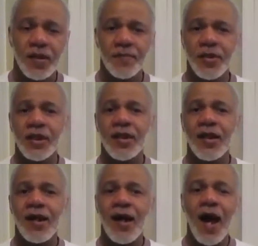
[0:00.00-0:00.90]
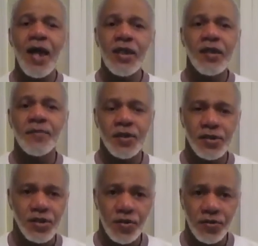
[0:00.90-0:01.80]
but I am
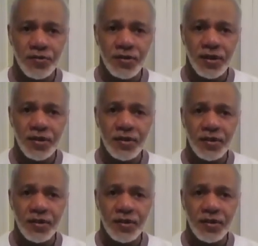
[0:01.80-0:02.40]
concerned